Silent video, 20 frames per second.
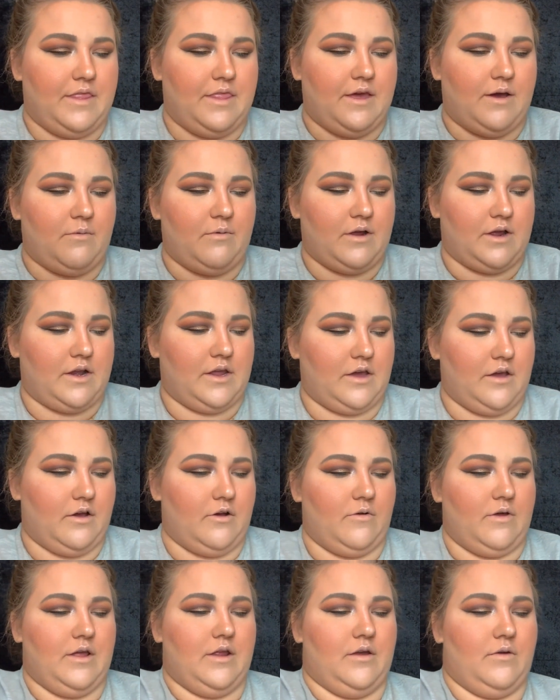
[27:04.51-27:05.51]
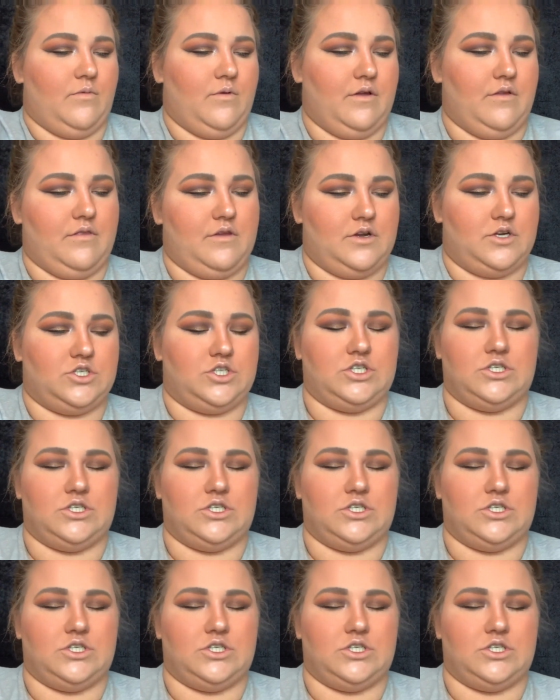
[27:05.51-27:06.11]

now we're gonna go in with just